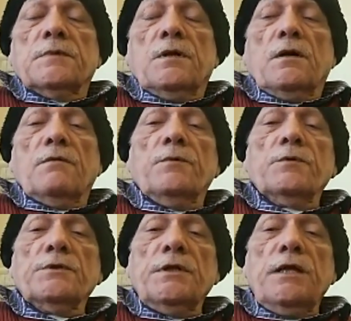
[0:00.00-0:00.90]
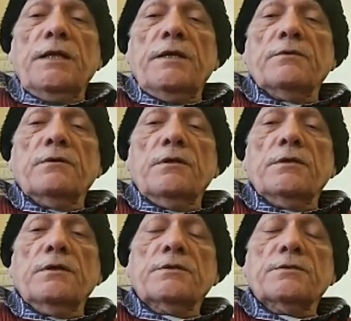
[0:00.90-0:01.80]
of Motilal Nehru
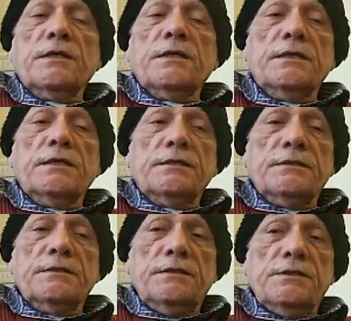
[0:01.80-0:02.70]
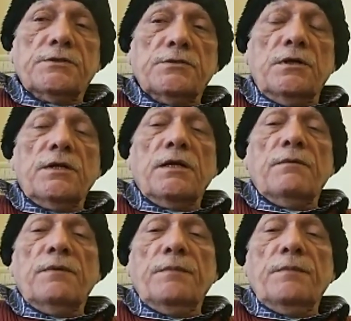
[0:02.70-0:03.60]
College also said that it should not
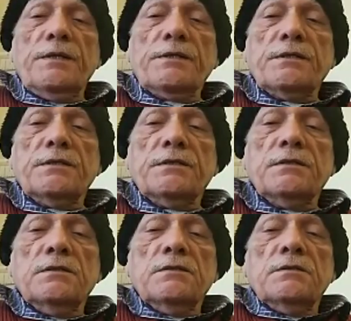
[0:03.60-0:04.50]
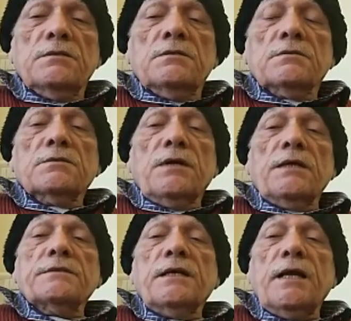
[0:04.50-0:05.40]
have been mentioned. So
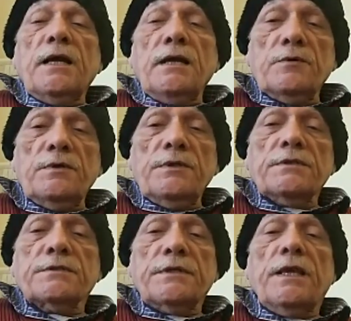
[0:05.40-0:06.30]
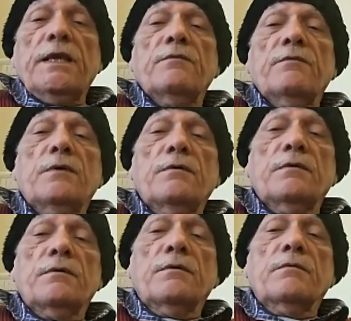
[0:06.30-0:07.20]
I said I am only saying
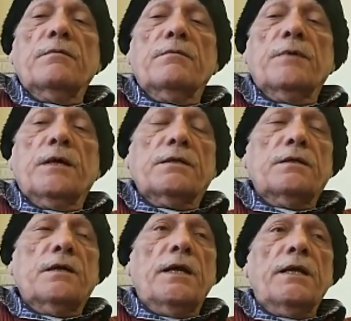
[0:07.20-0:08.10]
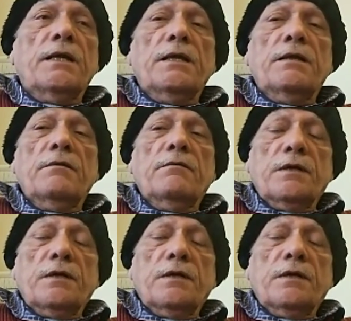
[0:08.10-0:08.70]
what I